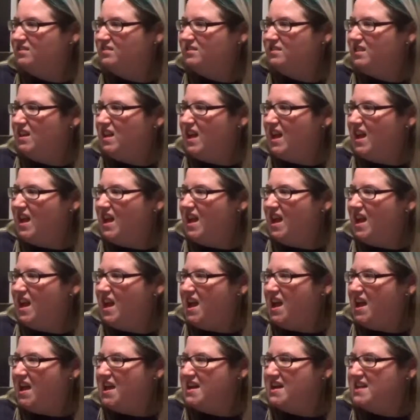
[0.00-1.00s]

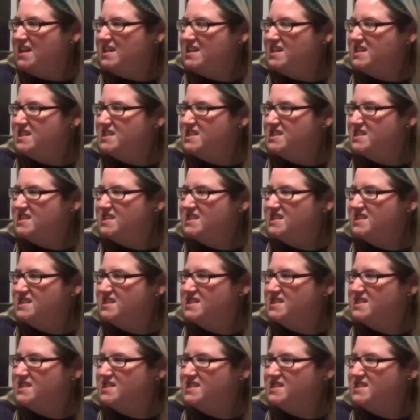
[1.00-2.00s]

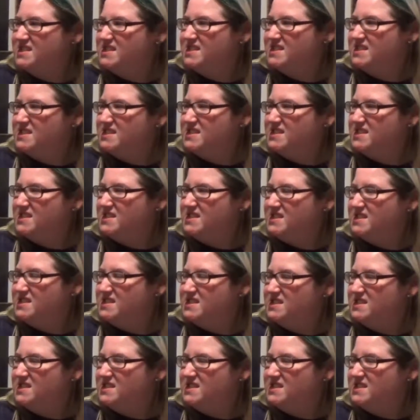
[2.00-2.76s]
(silent)